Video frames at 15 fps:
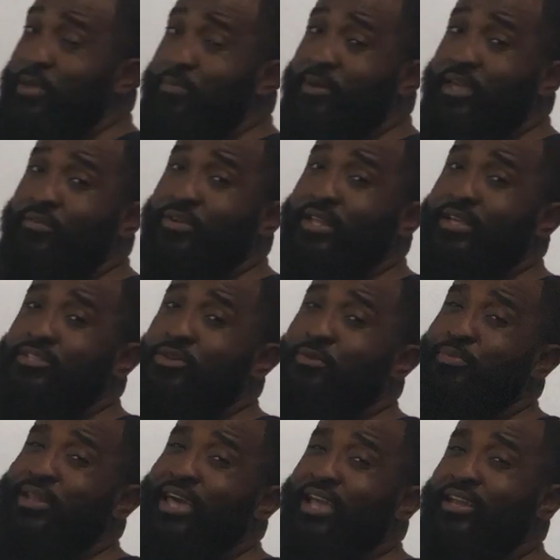people can relate to
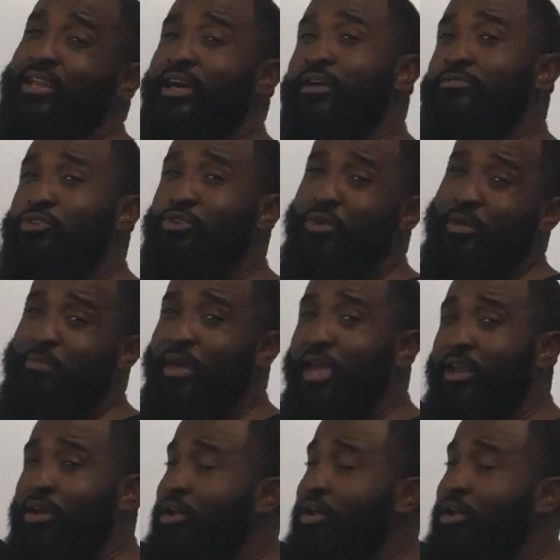would be like love, joy, pain,